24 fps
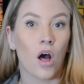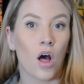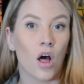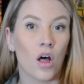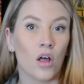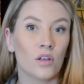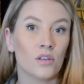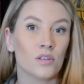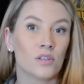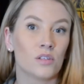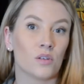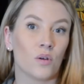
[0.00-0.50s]

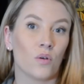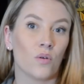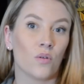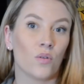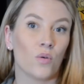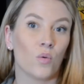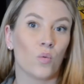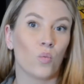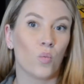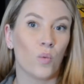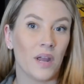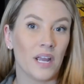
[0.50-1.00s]
Also, the
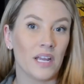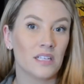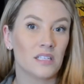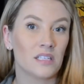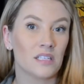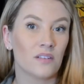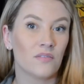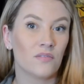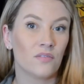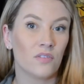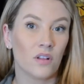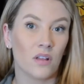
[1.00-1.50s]
weights
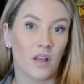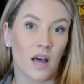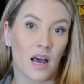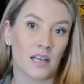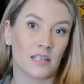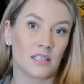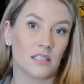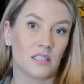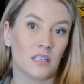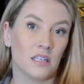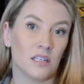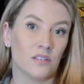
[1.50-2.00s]
and
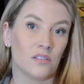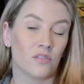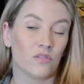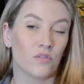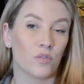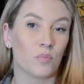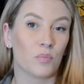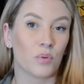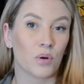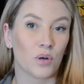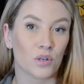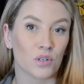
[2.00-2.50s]
velocities of the
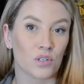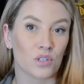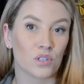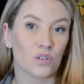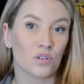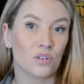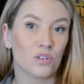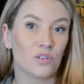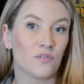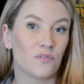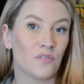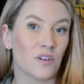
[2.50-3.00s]
personal
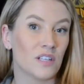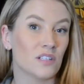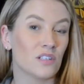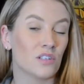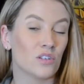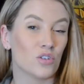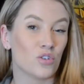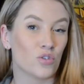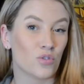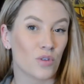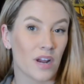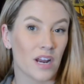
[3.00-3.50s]
defense
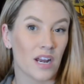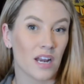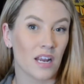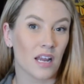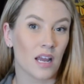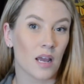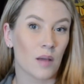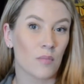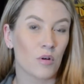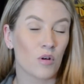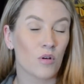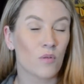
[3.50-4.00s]
and training
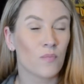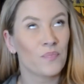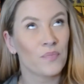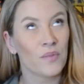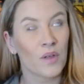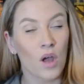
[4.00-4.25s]
ammo